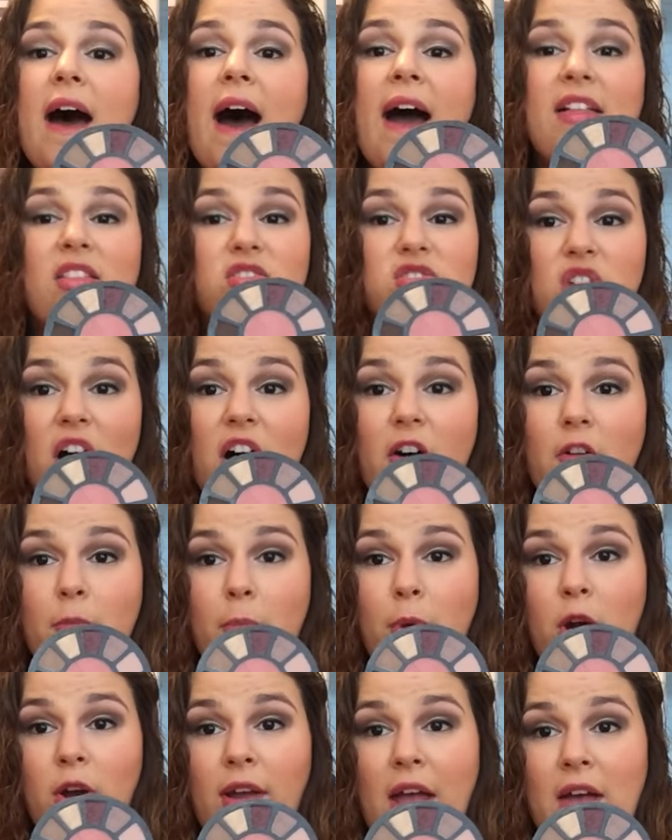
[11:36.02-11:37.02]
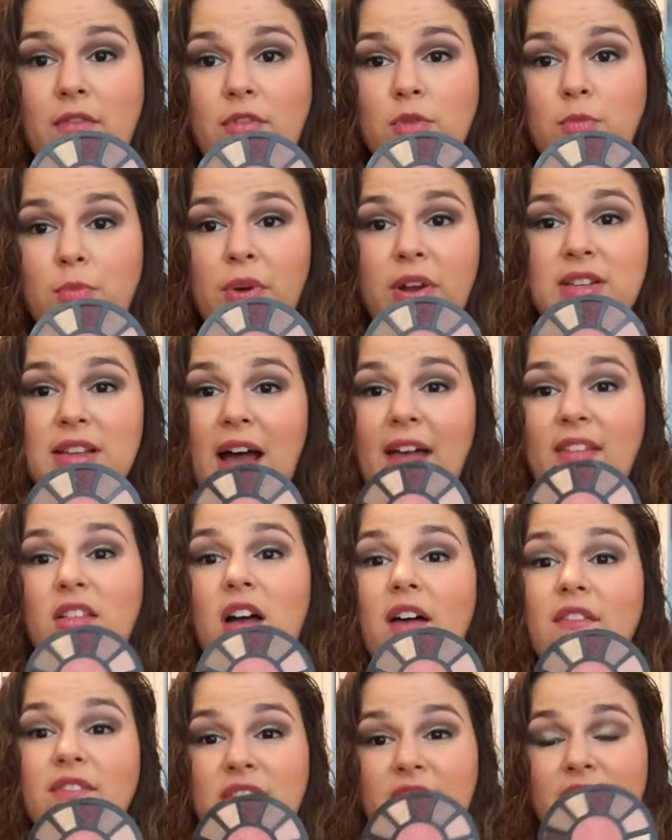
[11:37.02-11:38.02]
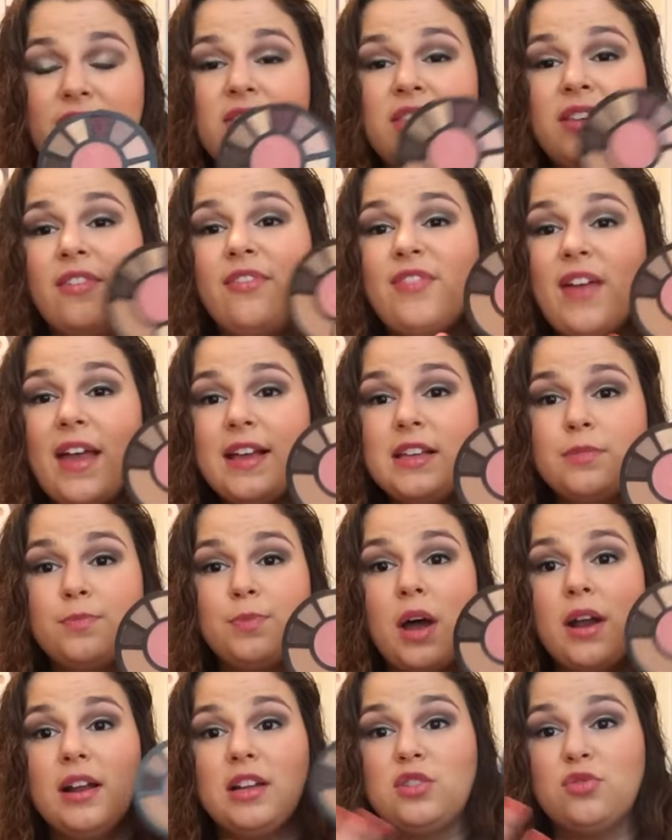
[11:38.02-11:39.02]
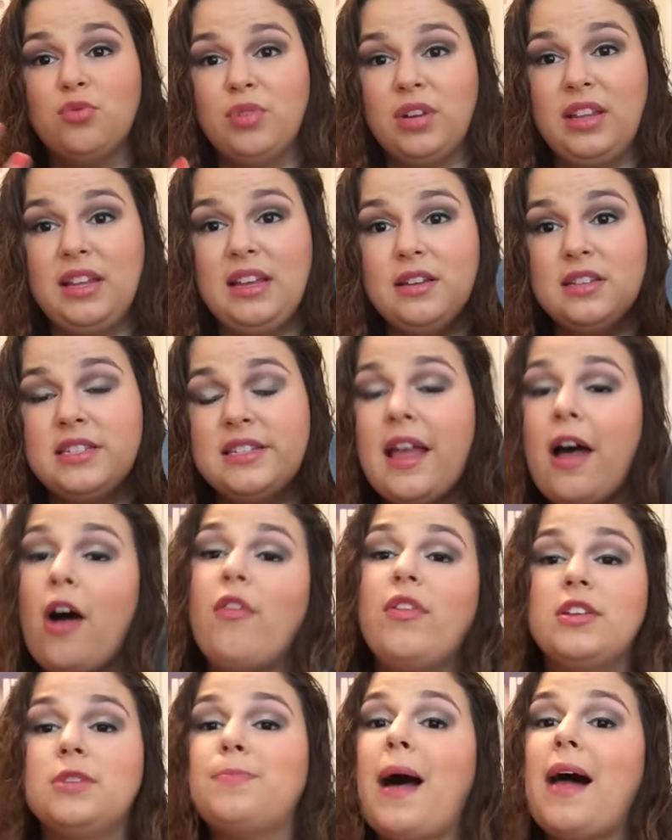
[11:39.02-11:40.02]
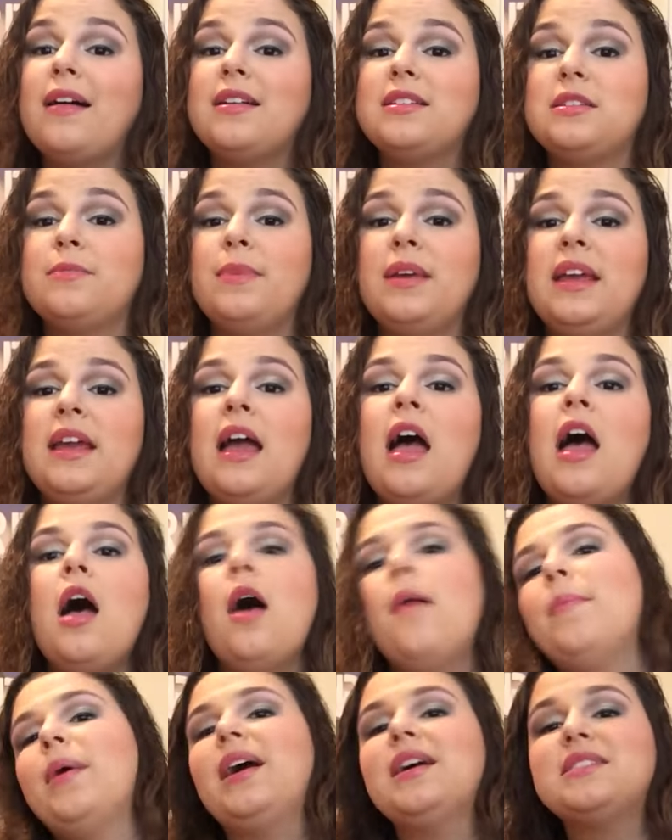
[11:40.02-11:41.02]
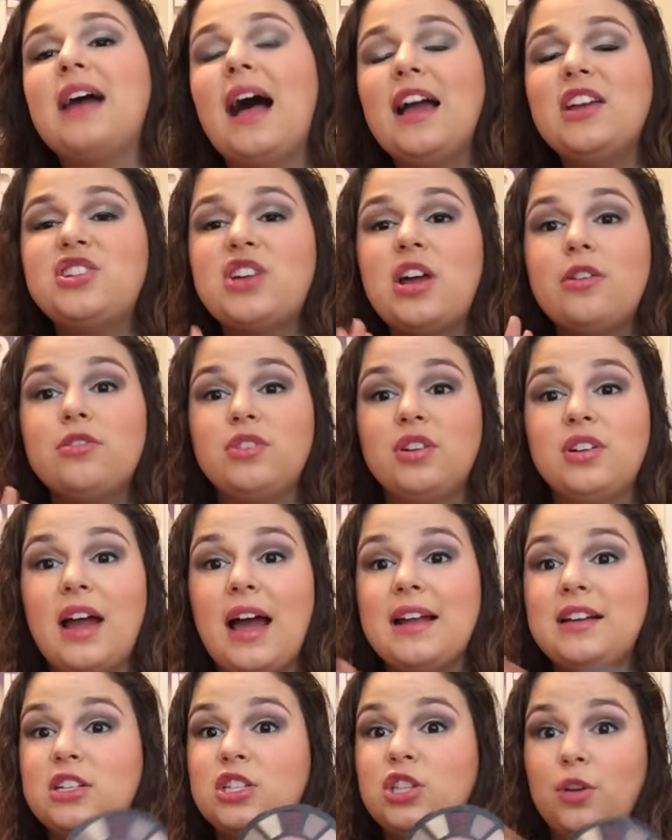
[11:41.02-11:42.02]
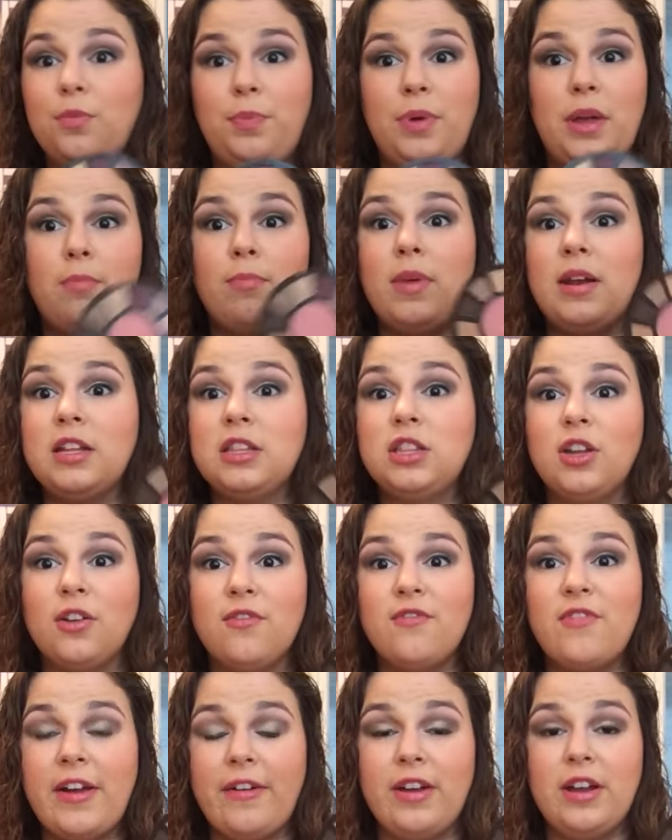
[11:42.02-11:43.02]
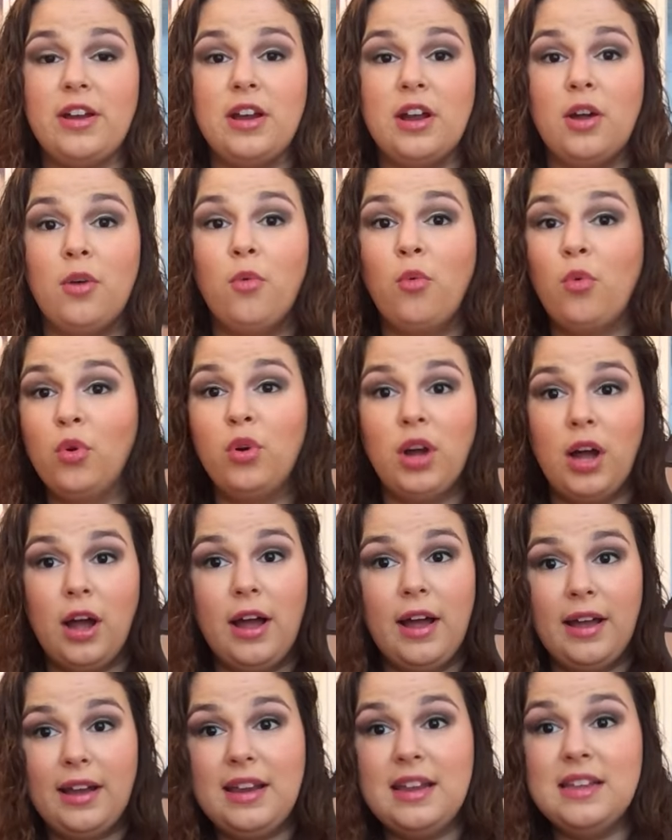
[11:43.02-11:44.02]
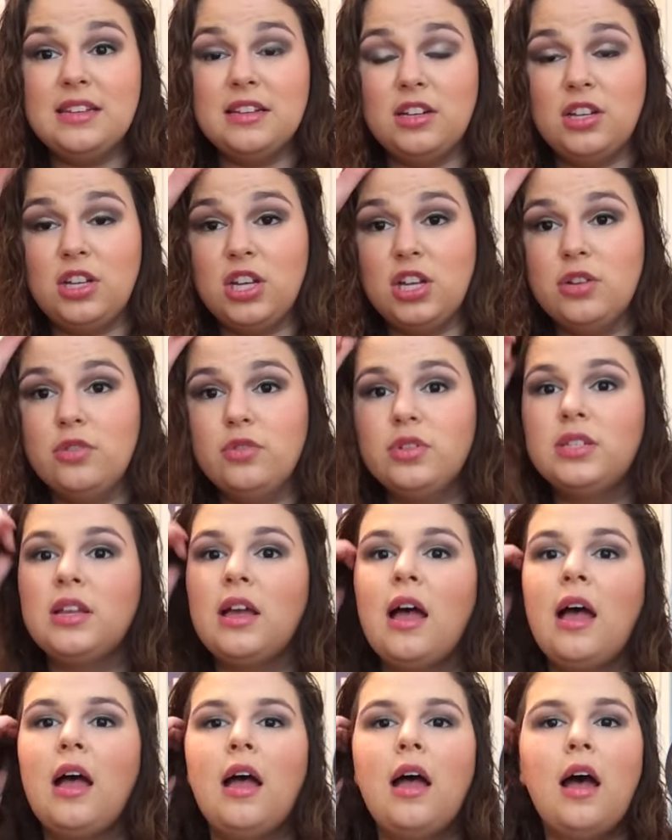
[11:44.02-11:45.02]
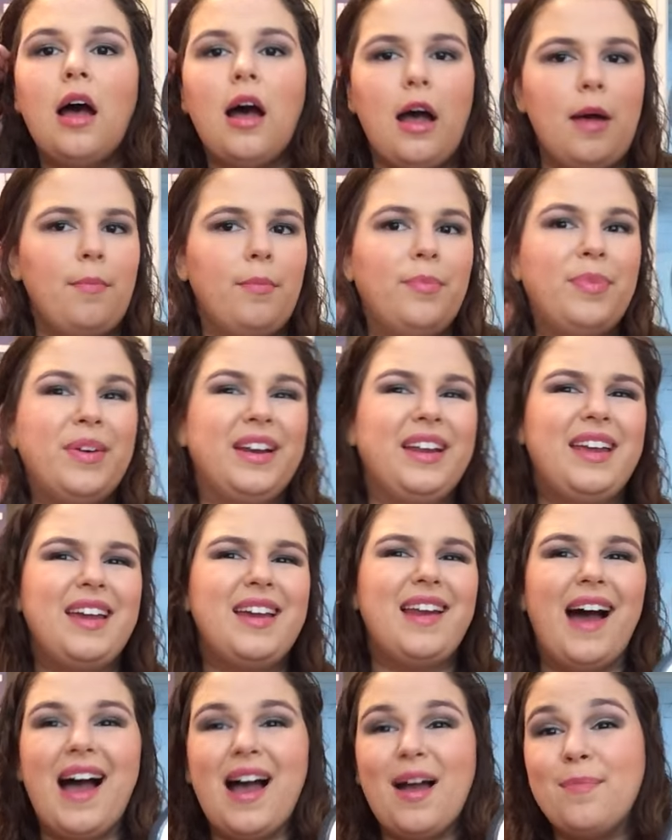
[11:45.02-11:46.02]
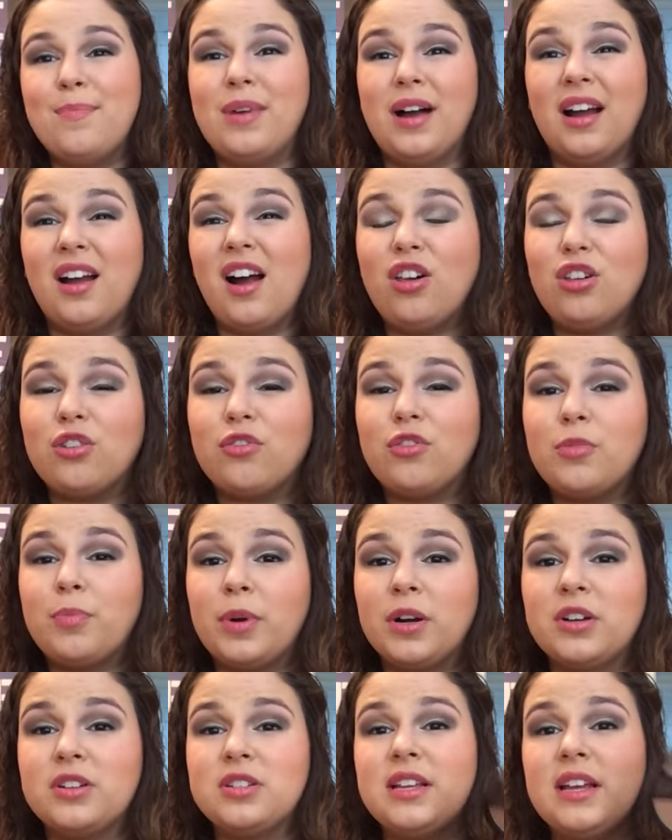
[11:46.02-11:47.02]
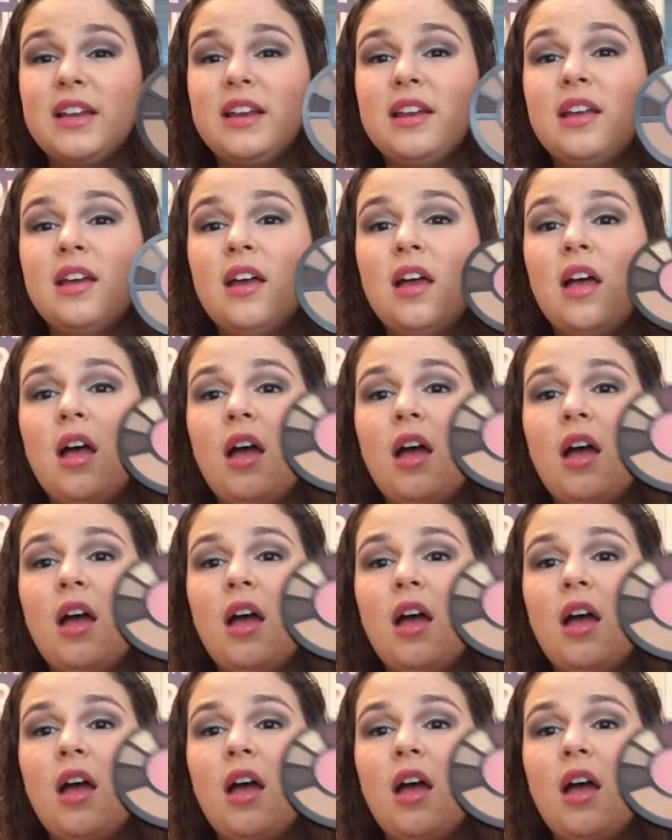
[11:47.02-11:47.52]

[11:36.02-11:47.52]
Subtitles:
I love Park Avenue prints. I love the face products really sell this palette to me because the eyeshadows are nice. They're pigmented. They're very easy to use. But again, I'm a colorful person.